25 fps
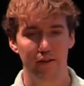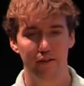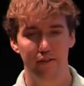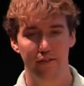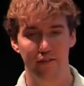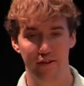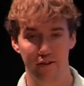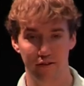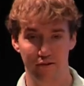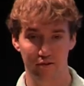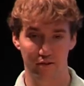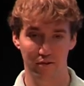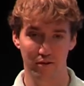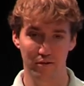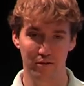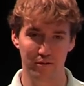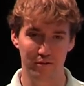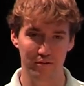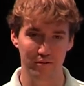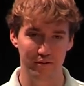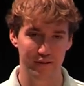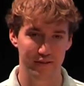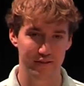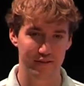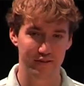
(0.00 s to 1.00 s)
Their
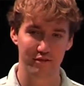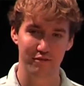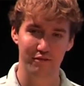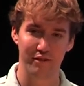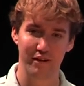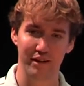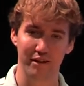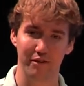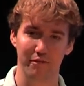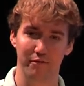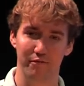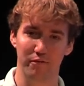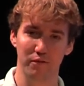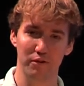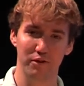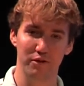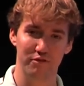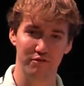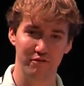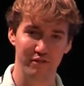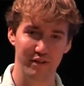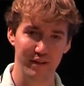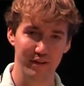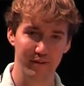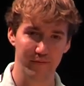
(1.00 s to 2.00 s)
goal is to create a
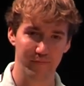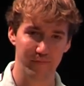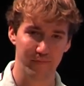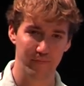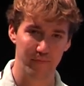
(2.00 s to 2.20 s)
forgery